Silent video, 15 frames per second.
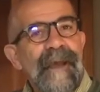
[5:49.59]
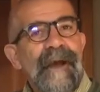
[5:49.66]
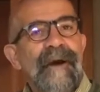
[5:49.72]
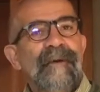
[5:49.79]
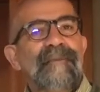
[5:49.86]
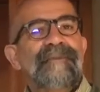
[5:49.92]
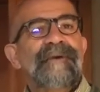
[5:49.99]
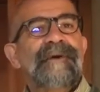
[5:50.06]

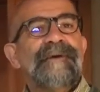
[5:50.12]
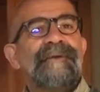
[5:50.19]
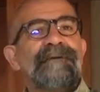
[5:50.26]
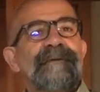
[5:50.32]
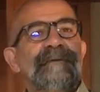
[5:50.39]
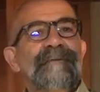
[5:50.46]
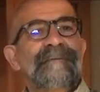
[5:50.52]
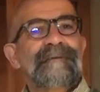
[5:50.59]
helped her
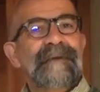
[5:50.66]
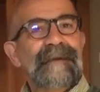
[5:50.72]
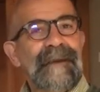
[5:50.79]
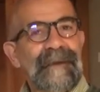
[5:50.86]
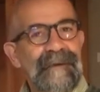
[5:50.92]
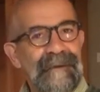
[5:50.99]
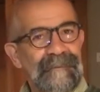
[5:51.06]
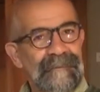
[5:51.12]
to
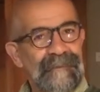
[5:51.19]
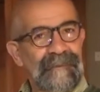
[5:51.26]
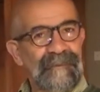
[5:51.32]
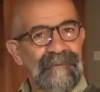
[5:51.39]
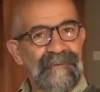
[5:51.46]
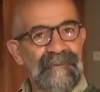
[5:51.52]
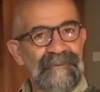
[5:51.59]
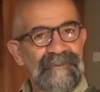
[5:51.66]
get into
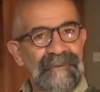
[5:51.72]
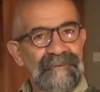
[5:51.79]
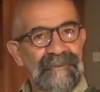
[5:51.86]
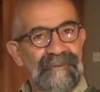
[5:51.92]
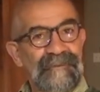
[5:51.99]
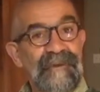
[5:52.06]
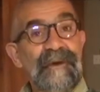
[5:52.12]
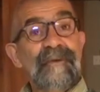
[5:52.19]
those
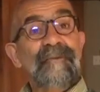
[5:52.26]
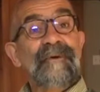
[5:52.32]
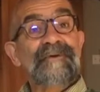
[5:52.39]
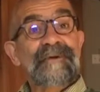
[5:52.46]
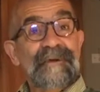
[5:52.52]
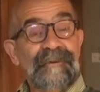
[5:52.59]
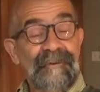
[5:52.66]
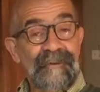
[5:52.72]
positions,
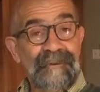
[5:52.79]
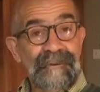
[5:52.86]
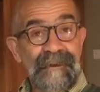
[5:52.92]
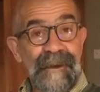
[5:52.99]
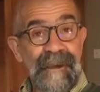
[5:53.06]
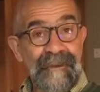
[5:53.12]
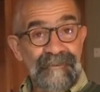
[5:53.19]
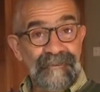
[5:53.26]
which she
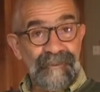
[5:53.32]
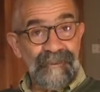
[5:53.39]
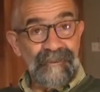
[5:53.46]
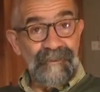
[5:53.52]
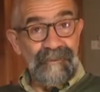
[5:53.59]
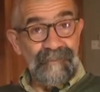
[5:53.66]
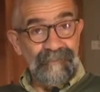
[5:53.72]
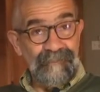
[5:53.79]
couldn't naturally
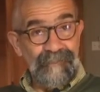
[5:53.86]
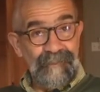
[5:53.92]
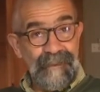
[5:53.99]
do.